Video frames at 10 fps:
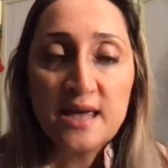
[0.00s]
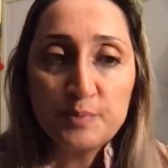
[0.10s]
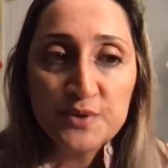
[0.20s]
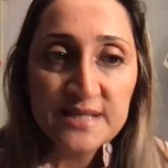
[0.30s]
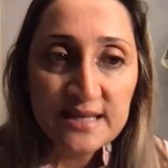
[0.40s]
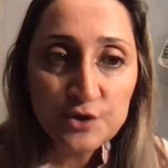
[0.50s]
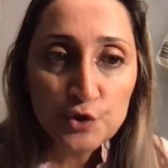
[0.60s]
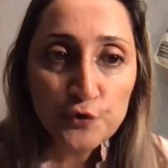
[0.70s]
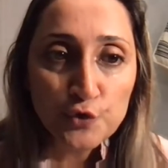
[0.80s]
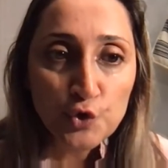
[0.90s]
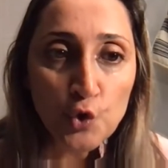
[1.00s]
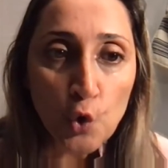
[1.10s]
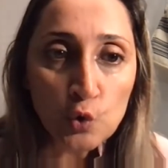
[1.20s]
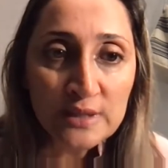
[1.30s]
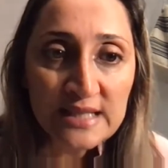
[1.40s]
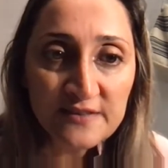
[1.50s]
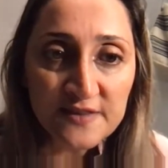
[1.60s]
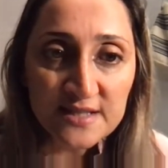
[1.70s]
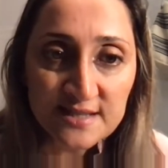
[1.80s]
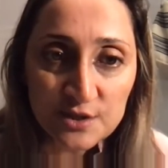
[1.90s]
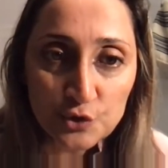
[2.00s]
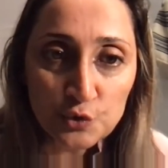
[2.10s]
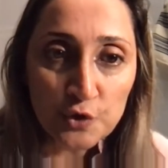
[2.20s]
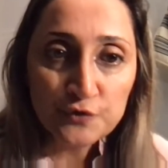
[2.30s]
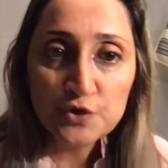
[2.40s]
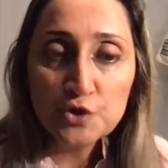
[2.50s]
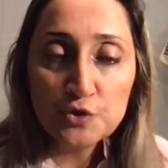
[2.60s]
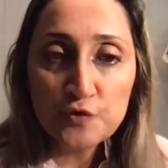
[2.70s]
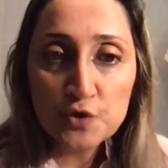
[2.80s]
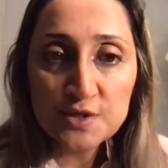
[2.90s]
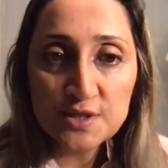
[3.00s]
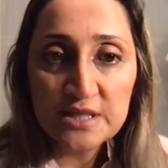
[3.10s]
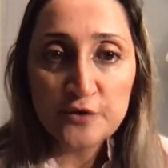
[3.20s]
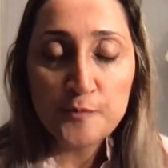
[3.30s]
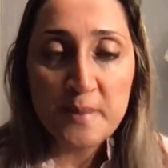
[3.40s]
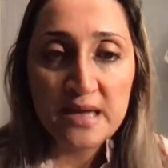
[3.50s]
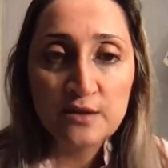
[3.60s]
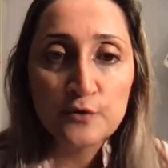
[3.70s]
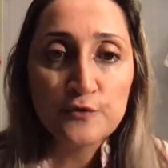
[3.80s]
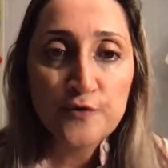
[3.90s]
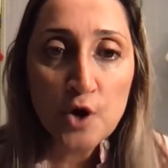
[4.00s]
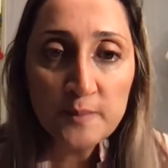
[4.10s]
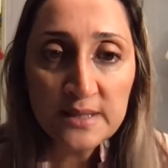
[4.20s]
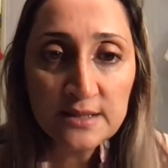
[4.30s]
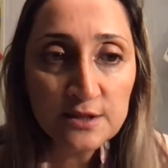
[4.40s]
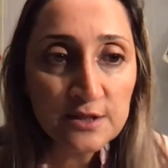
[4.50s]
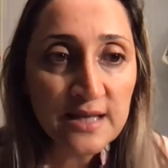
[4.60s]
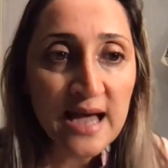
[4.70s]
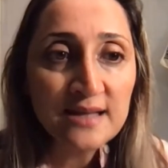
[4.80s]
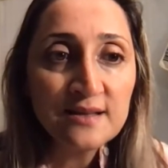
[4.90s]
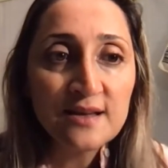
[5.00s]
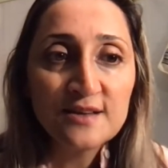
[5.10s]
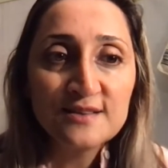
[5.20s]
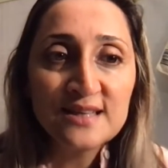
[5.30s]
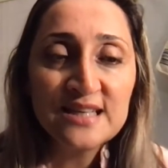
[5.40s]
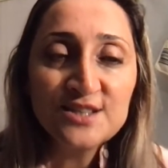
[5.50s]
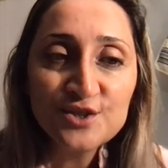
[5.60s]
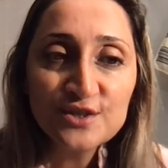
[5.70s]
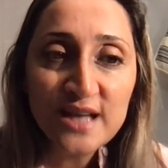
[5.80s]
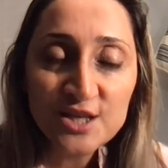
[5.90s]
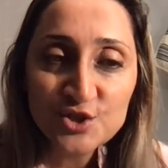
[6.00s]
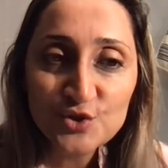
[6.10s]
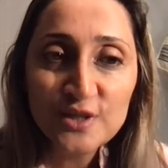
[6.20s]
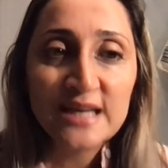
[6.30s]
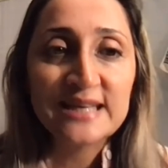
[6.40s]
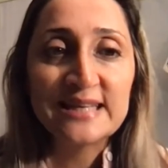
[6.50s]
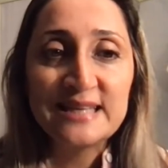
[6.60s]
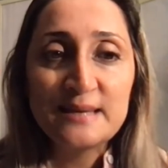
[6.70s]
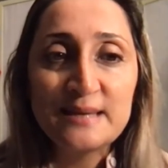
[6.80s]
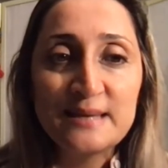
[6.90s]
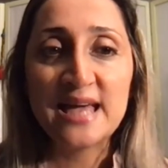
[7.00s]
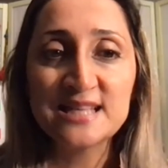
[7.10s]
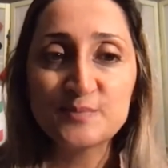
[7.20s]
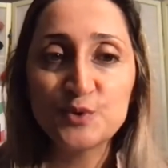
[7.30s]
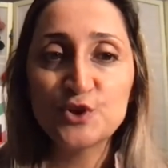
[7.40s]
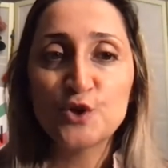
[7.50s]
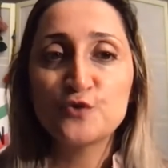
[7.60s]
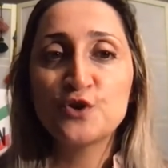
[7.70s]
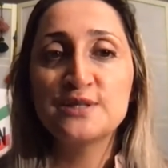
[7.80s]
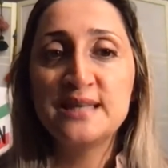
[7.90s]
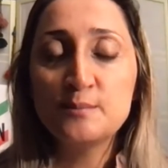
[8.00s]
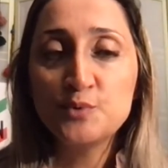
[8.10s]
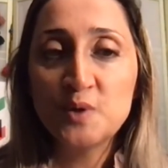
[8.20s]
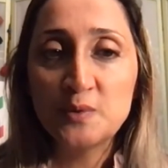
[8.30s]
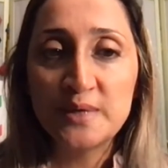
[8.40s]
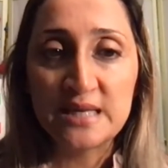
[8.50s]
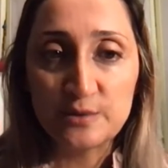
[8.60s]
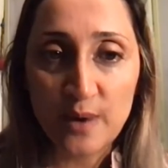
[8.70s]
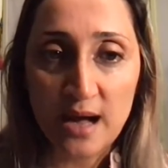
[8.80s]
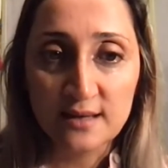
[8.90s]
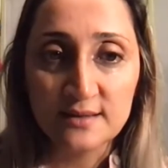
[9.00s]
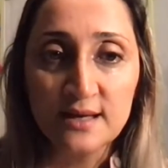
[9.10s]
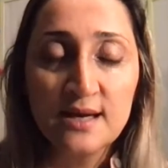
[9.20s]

a presenter for the Gold Leaf Institute of the University of Maine, Farmington, and an international academic expert of contemporary Iran